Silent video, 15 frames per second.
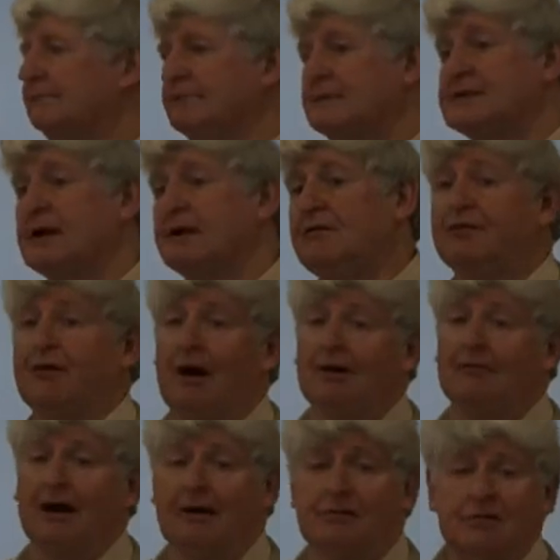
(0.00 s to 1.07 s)
There's only
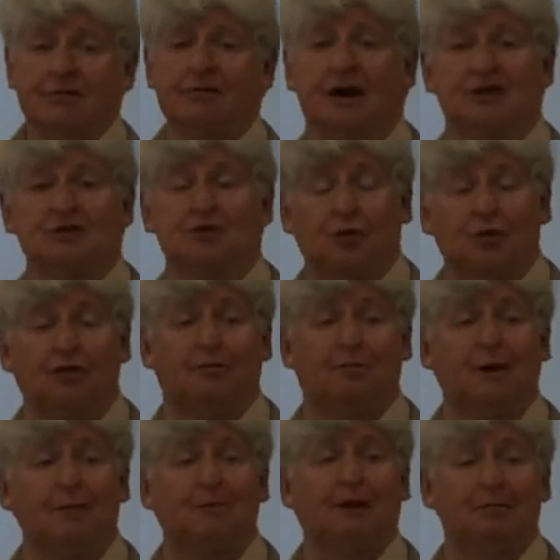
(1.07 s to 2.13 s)
512
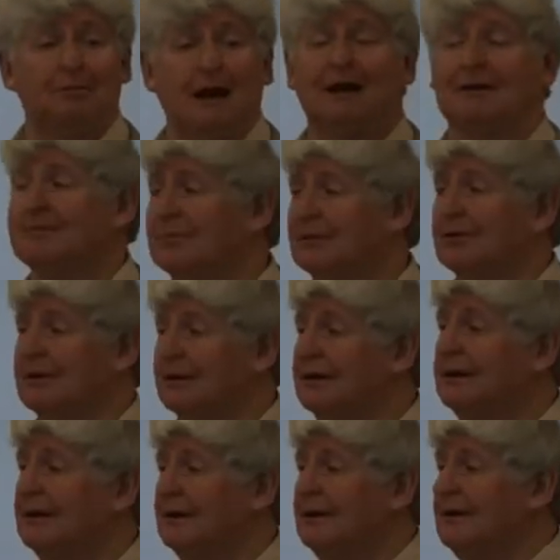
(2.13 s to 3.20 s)
people in Muckenbudden,
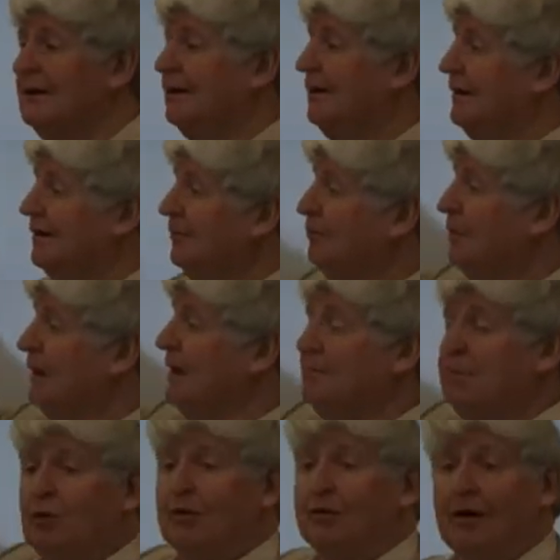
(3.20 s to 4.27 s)
but it
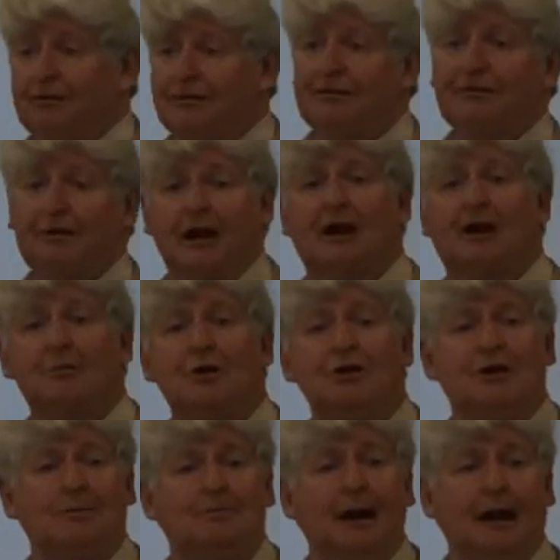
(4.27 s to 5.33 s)
pulled off a
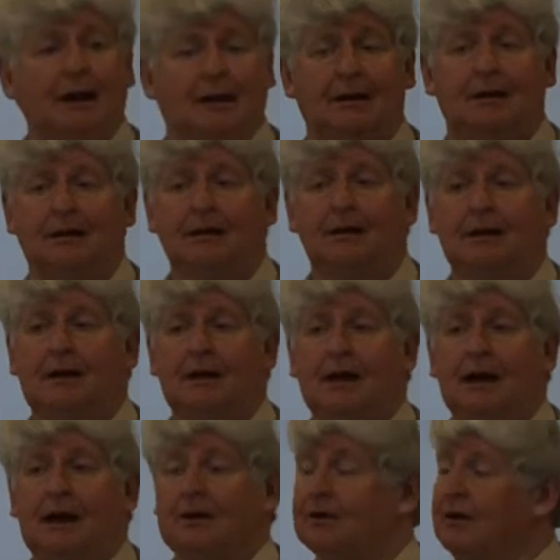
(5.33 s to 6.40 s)
community bank.
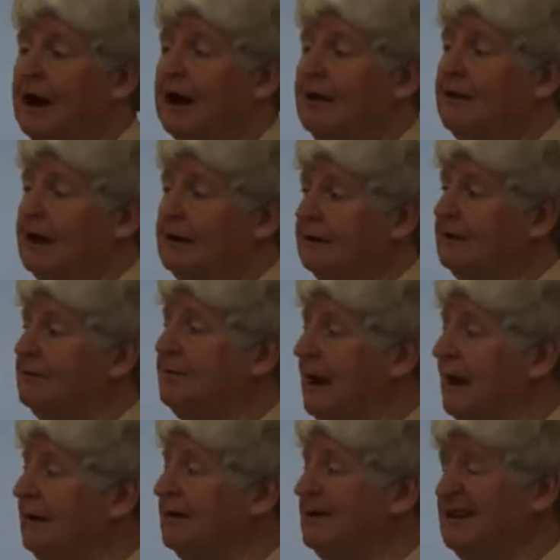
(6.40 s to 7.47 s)
And today that little
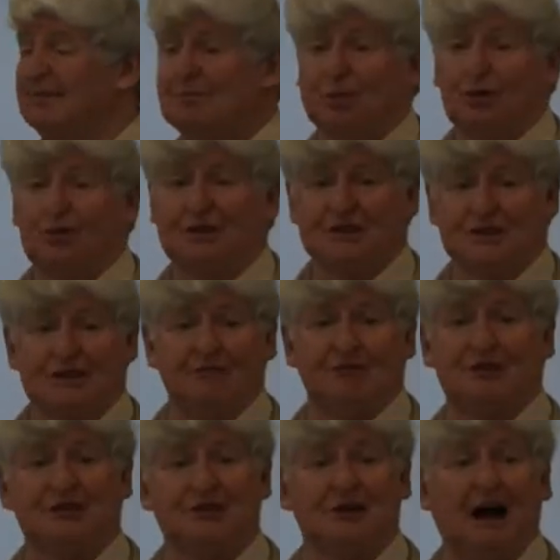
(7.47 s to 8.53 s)
bank employs
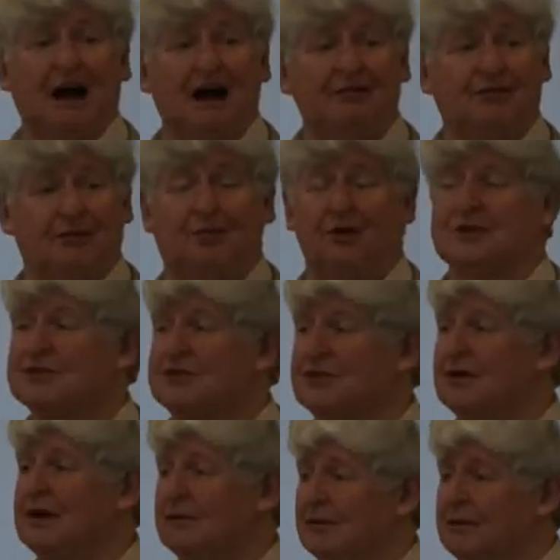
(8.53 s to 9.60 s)
7 staff, of which
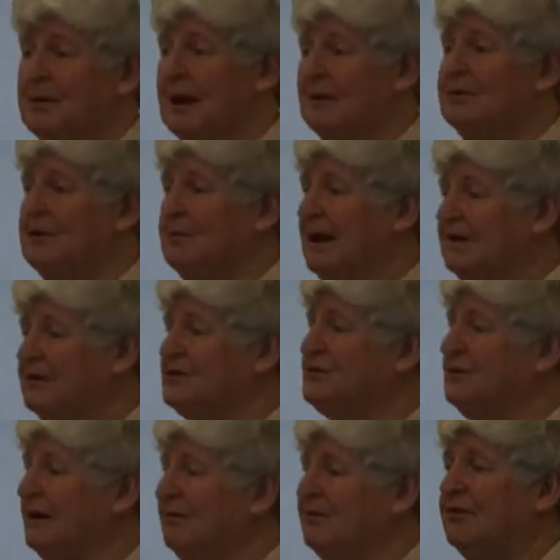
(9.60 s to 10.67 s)
3 of them happen to be under
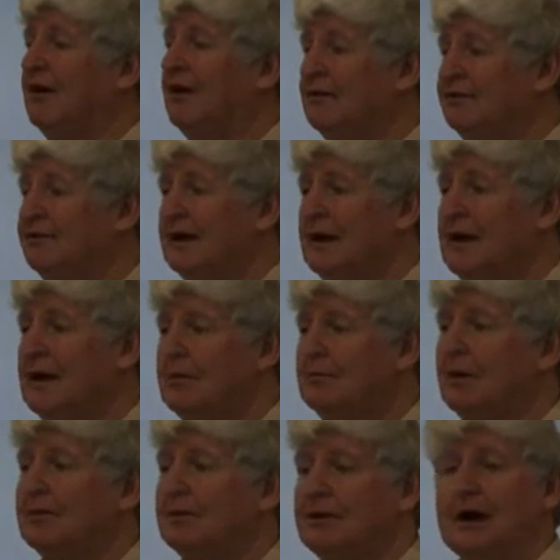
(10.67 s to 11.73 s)
25,
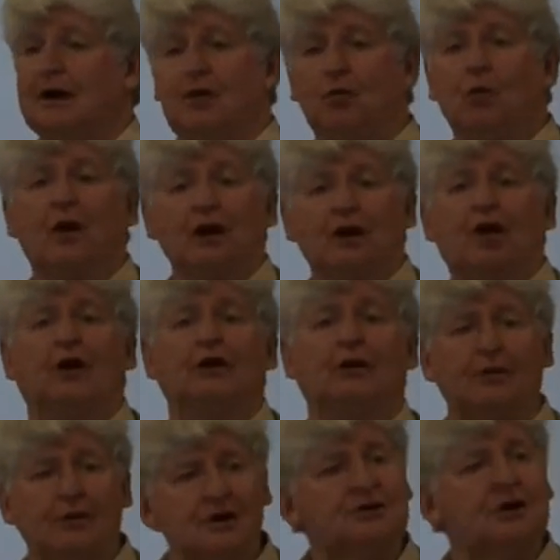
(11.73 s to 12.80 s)
probably the only
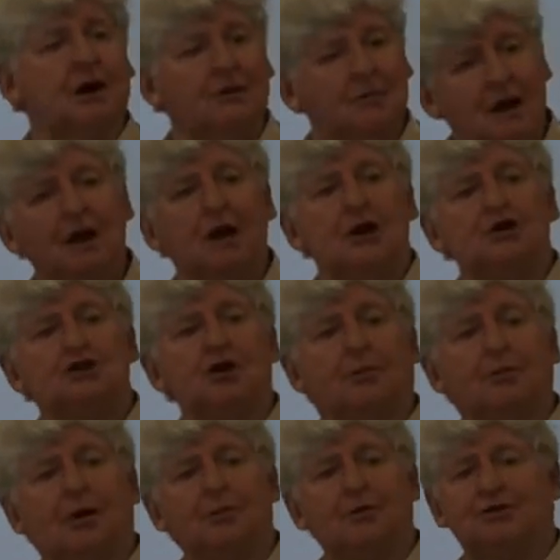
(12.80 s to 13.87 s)
white-collar type
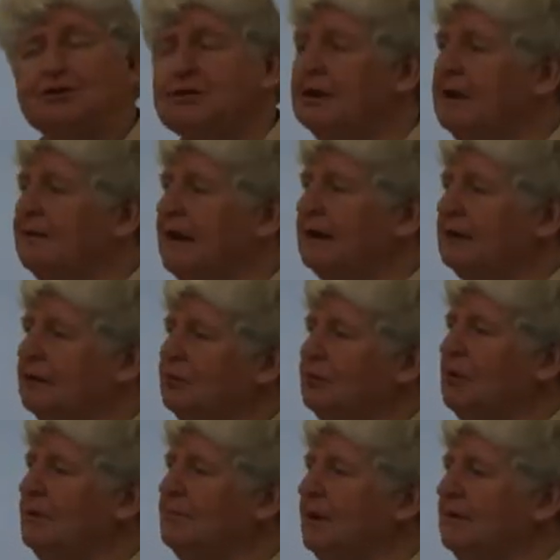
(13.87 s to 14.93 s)
job opportunity in that little
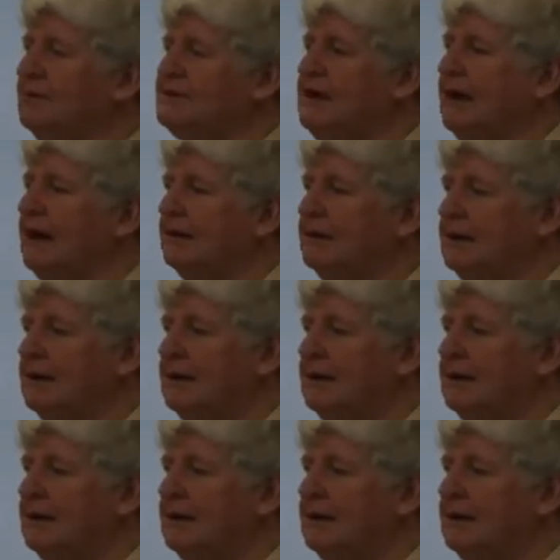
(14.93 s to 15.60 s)
wheat belt town.